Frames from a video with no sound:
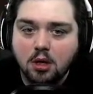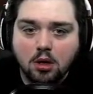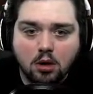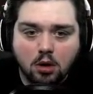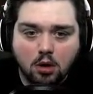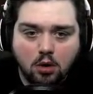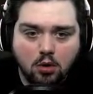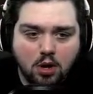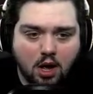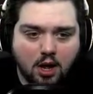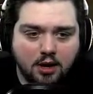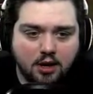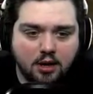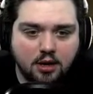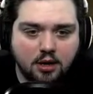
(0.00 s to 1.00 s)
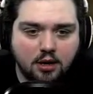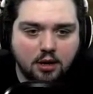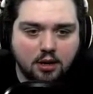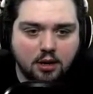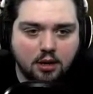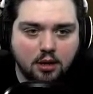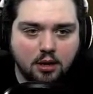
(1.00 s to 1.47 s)
Oh god.
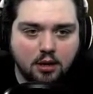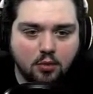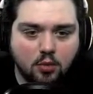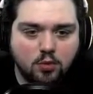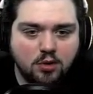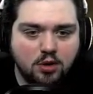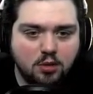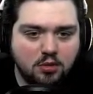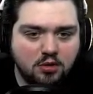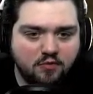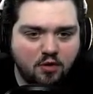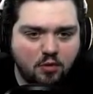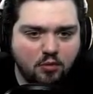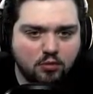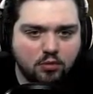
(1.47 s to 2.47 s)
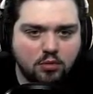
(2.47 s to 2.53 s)
What do we do with the phone?